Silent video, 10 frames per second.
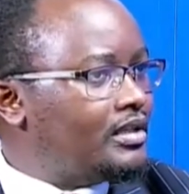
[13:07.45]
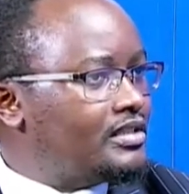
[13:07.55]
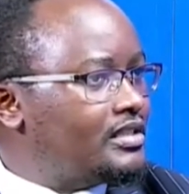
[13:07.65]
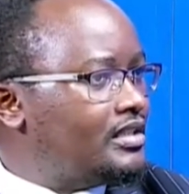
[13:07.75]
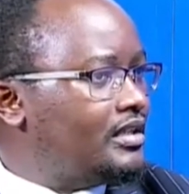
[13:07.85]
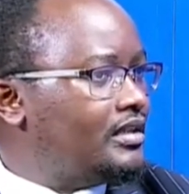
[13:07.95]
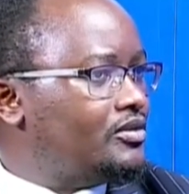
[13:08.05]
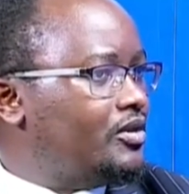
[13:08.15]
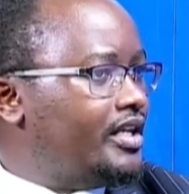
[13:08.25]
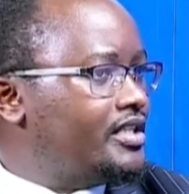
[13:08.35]
until
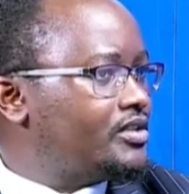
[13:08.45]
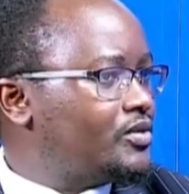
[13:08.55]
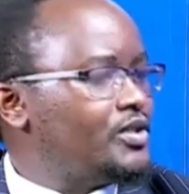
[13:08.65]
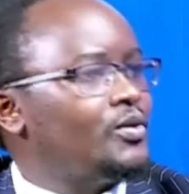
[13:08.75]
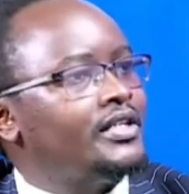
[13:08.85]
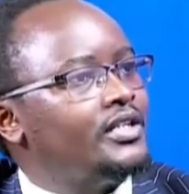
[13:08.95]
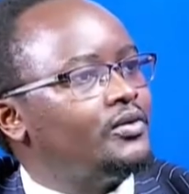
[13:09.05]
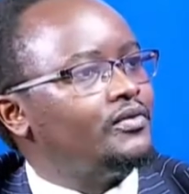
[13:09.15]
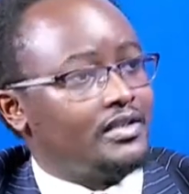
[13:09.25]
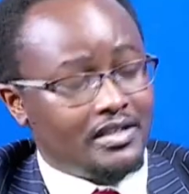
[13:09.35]
you're aged 21
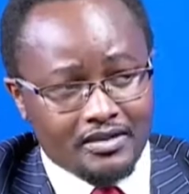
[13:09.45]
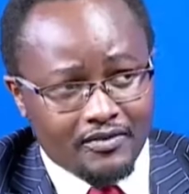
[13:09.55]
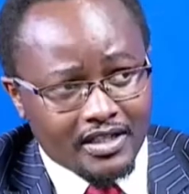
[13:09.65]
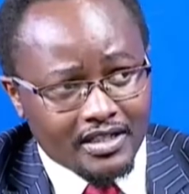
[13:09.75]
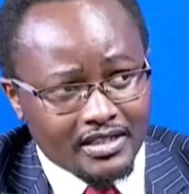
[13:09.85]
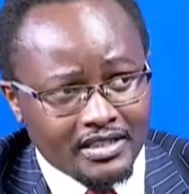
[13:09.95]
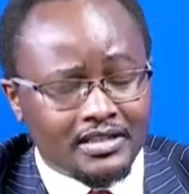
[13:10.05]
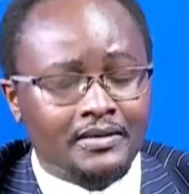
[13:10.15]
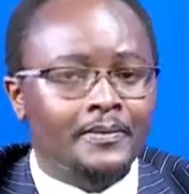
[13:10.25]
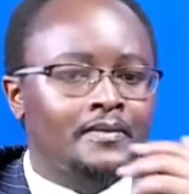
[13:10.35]
and over in various
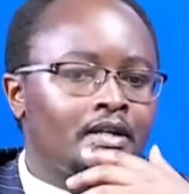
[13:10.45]
states.